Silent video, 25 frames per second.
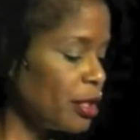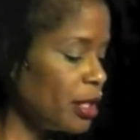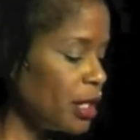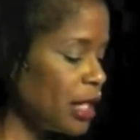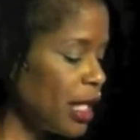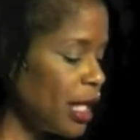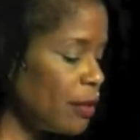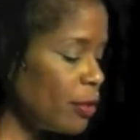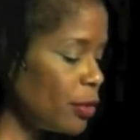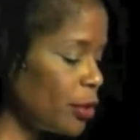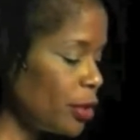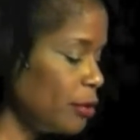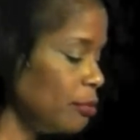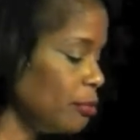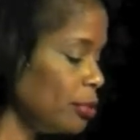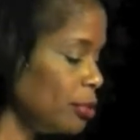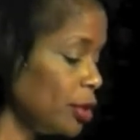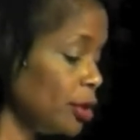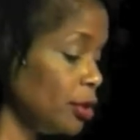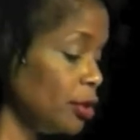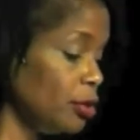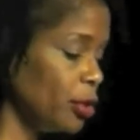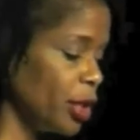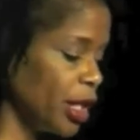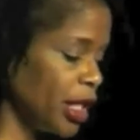They were in
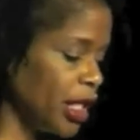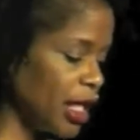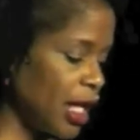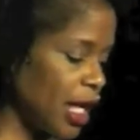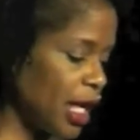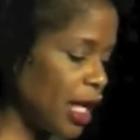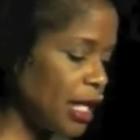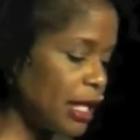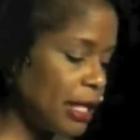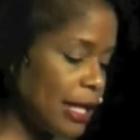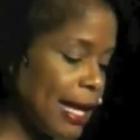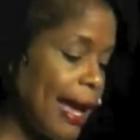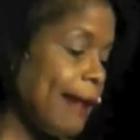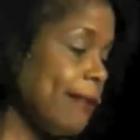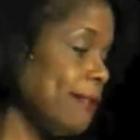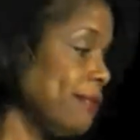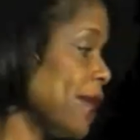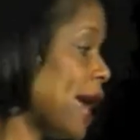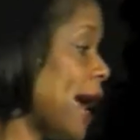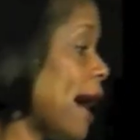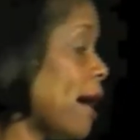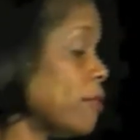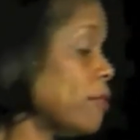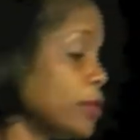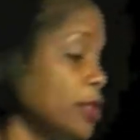blue one day, and
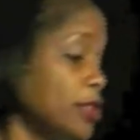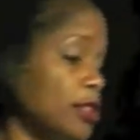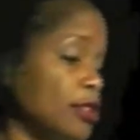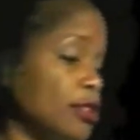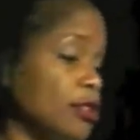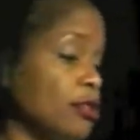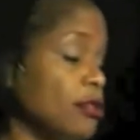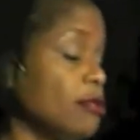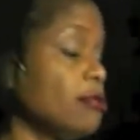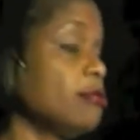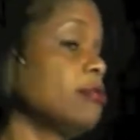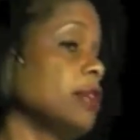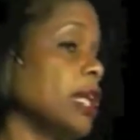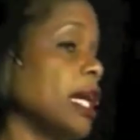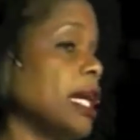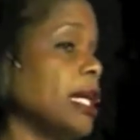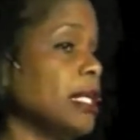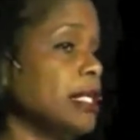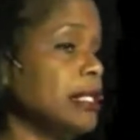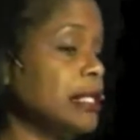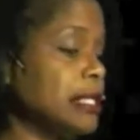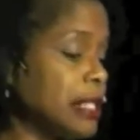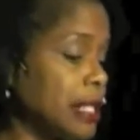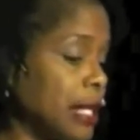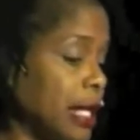that was kind
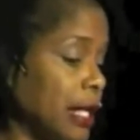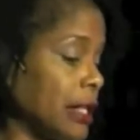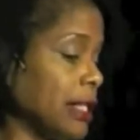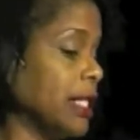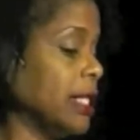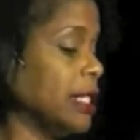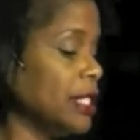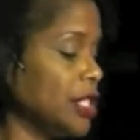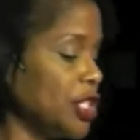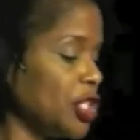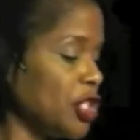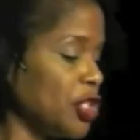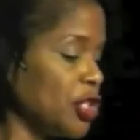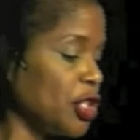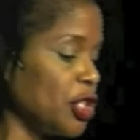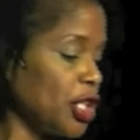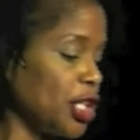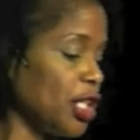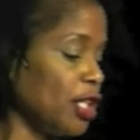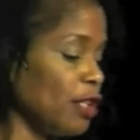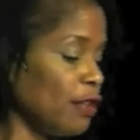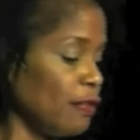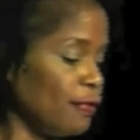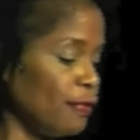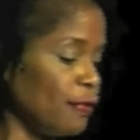of sucked into the
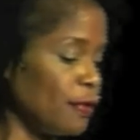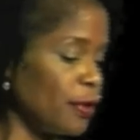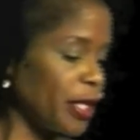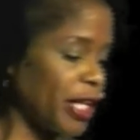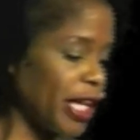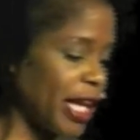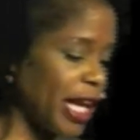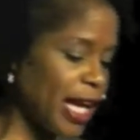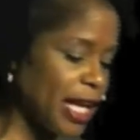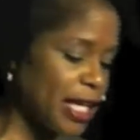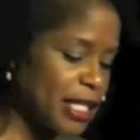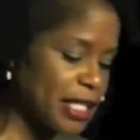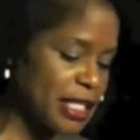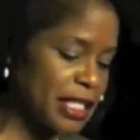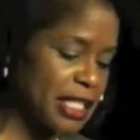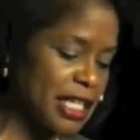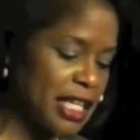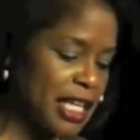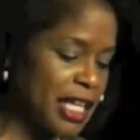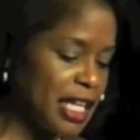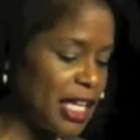color forecast.